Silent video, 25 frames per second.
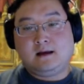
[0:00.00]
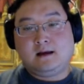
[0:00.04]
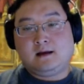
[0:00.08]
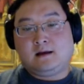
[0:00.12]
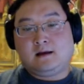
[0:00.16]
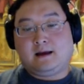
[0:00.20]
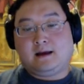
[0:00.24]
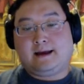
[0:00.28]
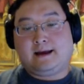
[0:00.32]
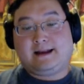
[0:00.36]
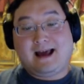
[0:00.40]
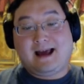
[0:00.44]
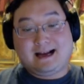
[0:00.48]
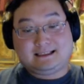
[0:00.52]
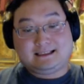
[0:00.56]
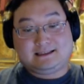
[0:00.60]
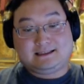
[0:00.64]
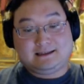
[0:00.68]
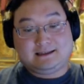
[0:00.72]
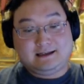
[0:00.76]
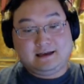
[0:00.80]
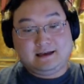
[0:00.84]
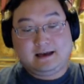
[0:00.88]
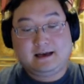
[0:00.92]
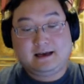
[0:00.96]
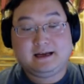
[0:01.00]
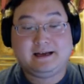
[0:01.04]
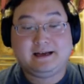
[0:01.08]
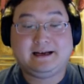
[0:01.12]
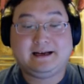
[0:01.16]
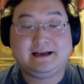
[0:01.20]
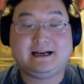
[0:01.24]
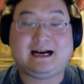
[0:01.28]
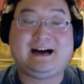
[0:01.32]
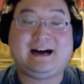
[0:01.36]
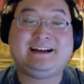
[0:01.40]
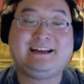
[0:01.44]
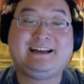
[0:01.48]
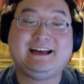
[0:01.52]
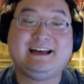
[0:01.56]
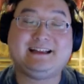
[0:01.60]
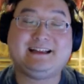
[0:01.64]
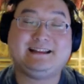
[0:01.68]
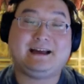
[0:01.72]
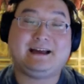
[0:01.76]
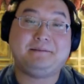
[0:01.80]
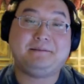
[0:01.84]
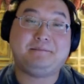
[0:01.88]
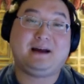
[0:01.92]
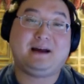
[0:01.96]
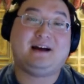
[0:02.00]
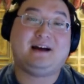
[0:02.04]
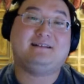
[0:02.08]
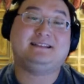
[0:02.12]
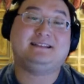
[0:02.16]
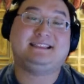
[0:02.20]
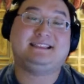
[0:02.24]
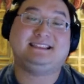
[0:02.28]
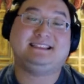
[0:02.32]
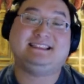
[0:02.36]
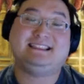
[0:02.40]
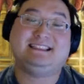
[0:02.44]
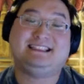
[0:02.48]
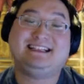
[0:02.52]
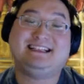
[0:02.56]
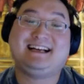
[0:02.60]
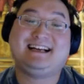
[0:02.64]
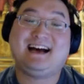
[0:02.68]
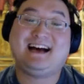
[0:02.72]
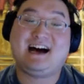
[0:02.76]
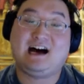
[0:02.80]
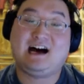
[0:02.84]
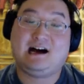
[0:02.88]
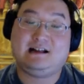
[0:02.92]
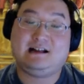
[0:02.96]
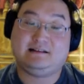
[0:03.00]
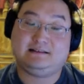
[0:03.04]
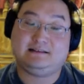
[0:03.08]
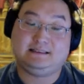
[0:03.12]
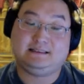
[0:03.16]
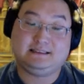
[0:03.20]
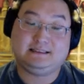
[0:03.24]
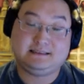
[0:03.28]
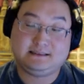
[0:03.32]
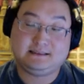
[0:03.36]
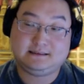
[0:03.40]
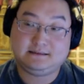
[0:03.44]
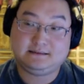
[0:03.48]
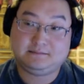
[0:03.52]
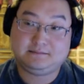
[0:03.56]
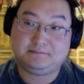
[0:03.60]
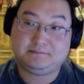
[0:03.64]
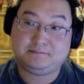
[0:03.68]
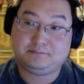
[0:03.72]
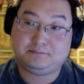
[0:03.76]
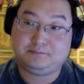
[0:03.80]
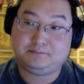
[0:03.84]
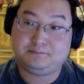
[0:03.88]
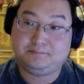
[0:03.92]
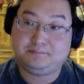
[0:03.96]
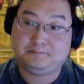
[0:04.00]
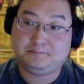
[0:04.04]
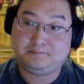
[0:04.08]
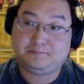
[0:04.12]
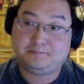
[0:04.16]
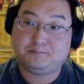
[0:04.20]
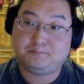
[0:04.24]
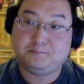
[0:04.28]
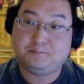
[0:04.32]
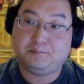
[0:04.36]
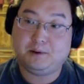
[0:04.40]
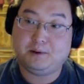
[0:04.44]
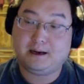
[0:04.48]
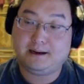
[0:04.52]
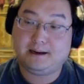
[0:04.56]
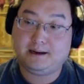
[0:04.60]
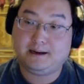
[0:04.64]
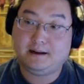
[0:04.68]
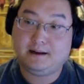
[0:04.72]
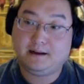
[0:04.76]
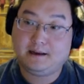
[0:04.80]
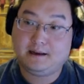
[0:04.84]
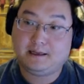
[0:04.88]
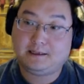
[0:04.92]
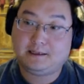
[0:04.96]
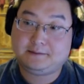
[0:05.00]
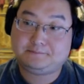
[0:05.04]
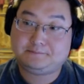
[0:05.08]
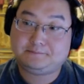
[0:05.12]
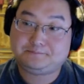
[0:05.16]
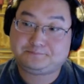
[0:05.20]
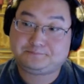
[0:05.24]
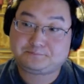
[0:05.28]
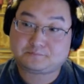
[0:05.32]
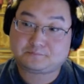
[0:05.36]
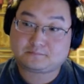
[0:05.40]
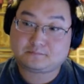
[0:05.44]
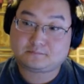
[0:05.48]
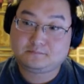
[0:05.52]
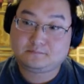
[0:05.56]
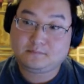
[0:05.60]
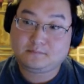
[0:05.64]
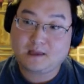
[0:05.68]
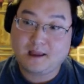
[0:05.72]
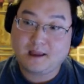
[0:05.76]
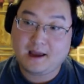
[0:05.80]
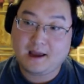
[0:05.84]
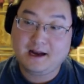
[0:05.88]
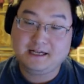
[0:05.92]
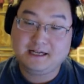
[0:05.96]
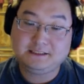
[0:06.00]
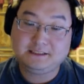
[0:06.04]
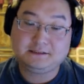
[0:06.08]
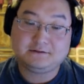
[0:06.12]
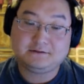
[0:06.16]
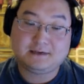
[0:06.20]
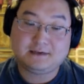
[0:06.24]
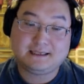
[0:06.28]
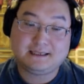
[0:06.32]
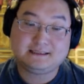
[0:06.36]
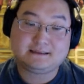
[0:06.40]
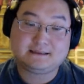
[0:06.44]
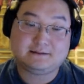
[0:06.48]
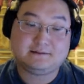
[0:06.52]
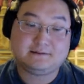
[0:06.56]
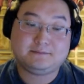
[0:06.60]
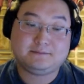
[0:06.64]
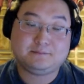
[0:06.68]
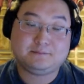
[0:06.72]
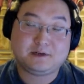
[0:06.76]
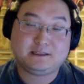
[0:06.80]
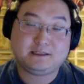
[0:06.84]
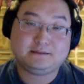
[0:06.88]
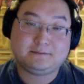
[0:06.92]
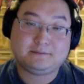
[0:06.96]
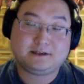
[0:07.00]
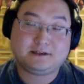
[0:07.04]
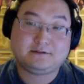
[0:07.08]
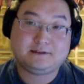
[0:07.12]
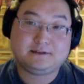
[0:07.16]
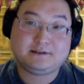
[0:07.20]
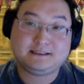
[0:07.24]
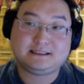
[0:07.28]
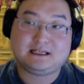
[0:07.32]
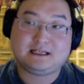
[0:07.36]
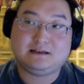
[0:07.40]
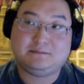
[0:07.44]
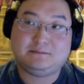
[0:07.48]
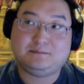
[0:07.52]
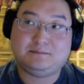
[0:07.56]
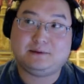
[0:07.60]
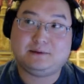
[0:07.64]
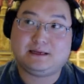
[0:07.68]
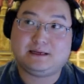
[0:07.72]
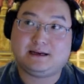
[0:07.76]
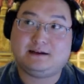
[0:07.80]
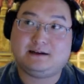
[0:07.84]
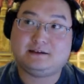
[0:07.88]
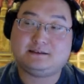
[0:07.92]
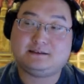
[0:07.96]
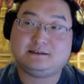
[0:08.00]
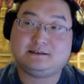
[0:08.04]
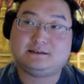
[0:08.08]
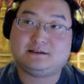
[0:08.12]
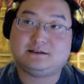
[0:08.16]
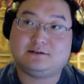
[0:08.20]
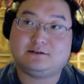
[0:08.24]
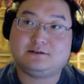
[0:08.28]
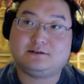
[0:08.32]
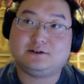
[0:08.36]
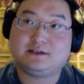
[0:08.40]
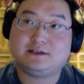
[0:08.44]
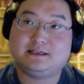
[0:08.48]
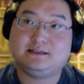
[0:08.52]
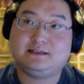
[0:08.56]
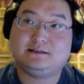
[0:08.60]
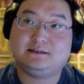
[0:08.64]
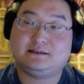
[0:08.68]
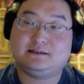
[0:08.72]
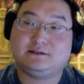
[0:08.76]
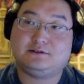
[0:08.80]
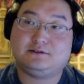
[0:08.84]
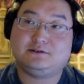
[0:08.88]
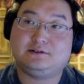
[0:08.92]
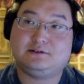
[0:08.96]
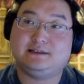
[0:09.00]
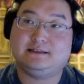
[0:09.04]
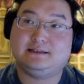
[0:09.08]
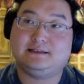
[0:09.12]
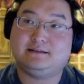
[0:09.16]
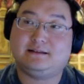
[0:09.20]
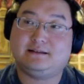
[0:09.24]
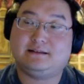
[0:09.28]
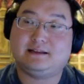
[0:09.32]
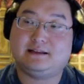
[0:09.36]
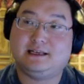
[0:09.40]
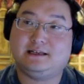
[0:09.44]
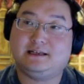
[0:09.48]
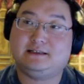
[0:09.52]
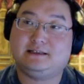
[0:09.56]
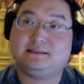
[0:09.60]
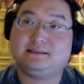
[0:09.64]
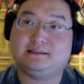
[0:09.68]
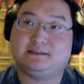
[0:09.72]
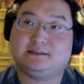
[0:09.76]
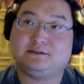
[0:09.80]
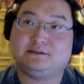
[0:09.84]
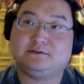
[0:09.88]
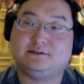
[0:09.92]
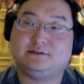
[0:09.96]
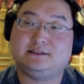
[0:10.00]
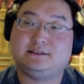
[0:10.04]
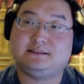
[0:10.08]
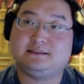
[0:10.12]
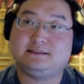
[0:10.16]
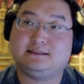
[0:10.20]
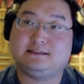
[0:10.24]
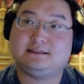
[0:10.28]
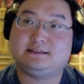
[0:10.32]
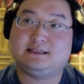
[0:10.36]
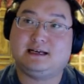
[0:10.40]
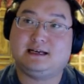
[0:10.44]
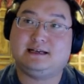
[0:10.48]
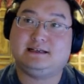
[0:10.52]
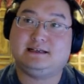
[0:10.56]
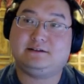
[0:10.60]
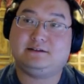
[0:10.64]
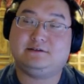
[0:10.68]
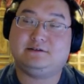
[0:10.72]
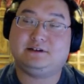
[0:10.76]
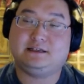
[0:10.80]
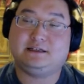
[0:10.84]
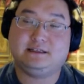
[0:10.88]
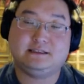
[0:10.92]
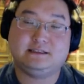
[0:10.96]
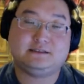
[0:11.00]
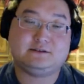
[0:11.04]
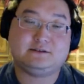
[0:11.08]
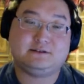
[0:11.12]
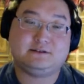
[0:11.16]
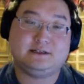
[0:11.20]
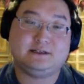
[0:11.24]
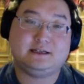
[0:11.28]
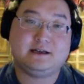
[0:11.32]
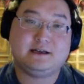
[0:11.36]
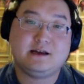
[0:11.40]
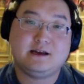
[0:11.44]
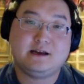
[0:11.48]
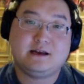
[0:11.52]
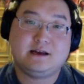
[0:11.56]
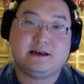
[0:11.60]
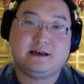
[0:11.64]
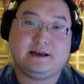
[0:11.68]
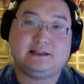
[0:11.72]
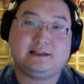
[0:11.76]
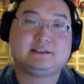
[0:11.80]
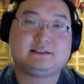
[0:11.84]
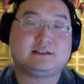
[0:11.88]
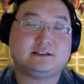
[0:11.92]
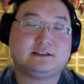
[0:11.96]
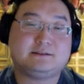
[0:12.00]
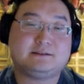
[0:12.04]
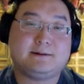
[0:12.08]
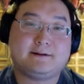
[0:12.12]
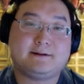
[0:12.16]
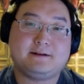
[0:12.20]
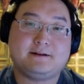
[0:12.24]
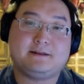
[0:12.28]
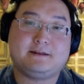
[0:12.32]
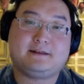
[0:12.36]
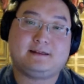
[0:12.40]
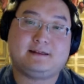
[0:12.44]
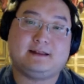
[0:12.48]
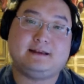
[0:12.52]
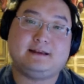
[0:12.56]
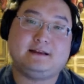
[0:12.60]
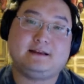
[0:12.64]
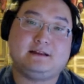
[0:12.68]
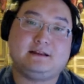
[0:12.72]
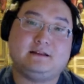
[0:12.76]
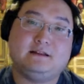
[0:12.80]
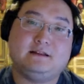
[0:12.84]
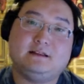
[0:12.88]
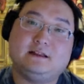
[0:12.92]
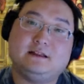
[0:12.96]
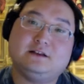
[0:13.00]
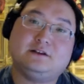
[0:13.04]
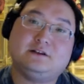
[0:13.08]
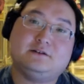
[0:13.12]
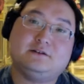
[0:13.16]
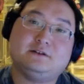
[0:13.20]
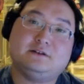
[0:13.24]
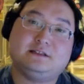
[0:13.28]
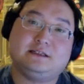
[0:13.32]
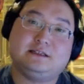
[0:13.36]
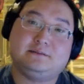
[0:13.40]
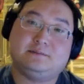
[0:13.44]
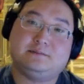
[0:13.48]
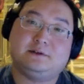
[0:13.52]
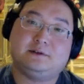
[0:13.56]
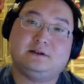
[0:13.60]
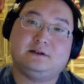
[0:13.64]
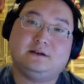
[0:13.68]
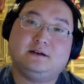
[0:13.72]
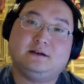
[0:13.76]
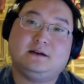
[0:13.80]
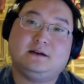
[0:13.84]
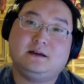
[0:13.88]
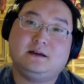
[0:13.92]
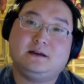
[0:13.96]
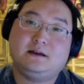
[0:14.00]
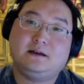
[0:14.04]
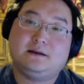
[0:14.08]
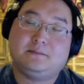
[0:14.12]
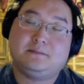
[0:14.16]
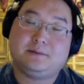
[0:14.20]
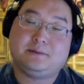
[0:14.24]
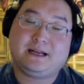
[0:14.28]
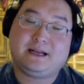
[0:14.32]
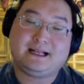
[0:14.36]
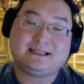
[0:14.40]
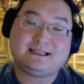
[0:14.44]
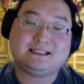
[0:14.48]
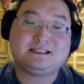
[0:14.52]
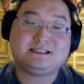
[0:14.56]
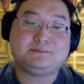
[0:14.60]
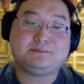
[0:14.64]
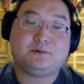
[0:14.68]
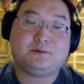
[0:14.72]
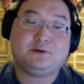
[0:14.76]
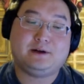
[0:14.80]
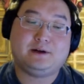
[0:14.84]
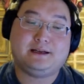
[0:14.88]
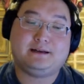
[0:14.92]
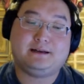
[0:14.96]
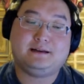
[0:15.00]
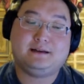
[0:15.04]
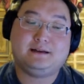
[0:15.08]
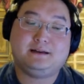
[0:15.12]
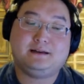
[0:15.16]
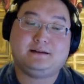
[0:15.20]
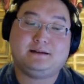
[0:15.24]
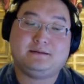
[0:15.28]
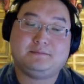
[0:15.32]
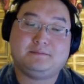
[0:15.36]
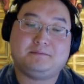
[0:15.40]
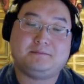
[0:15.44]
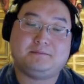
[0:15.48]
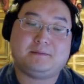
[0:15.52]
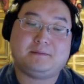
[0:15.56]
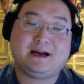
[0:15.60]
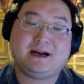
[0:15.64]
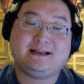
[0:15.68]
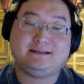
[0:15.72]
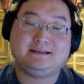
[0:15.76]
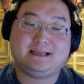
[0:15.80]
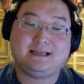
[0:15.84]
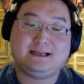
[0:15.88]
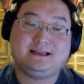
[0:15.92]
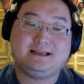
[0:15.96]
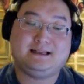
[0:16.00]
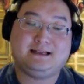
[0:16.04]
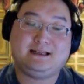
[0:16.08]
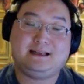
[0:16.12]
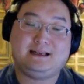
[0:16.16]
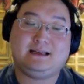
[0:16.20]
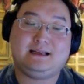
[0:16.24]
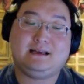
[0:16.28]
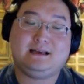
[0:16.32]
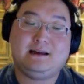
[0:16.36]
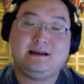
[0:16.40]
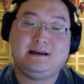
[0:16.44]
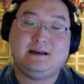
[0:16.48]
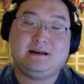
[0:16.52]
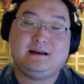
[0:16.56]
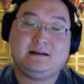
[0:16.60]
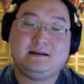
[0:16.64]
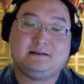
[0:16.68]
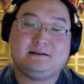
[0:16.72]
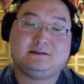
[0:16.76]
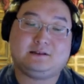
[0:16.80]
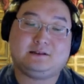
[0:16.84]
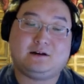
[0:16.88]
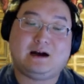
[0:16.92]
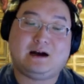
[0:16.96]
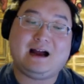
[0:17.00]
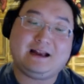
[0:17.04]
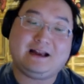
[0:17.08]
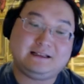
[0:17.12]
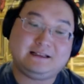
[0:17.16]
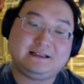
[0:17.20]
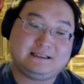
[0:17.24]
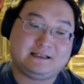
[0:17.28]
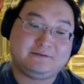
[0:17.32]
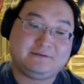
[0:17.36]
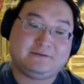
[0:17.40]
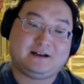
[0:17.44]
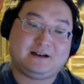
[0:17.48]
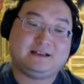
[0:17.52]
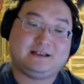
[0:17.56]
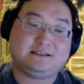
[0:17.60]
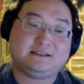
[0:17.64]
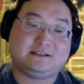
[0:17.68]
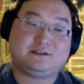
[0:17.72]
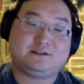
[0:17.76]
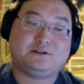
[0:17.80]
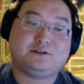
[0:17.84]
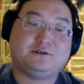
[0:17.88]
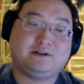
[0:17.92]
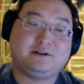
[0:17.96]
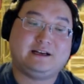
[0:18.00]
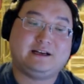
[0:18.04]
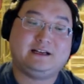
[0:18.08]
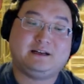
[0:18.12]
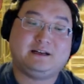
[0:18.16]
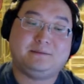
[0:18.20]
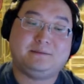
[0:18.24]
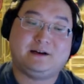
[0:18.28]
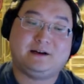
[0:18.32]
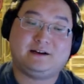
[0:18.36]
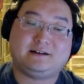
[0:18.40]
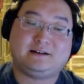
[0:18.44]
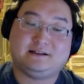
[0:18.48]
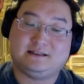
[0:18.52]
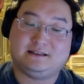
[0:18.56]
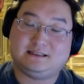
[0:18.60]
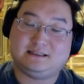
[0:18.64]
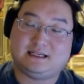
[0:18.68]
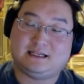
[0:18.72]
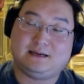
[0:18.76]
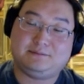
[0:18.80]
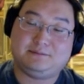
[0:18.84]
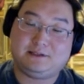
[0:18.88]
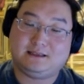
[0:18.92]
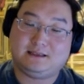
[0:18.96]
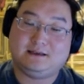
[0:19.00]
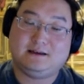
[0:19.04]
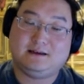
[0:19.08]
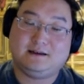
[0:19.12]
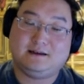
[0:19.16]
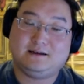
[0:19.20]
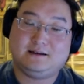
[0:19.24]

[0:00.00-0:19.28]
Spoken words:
And actually, I get that balance in college. But high school, I started embracing my Korean side, but I also started looking into Korean things and Korean society, Korean history, and it starts making me think a little deeper. But at this point, my identity, so I identify as a Korean American adoptee.